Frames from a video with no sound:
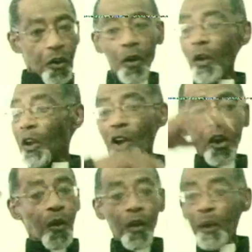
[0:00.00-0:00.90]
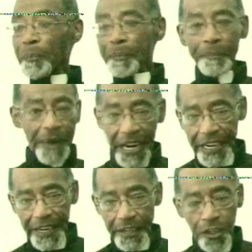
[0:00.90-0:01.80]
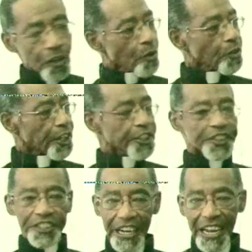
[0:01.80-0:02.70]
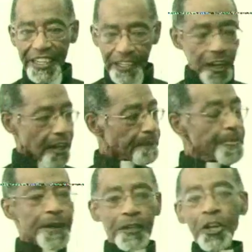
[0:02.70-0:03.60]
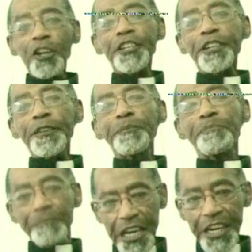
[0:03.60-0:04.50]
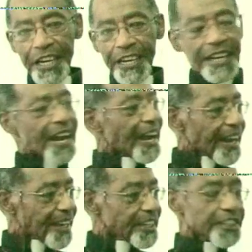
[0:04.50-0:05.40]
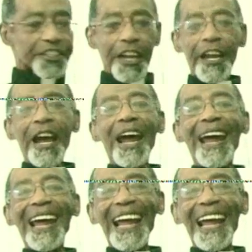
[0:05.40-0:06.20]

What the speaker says: or men who can stand up, look me in the eye and say,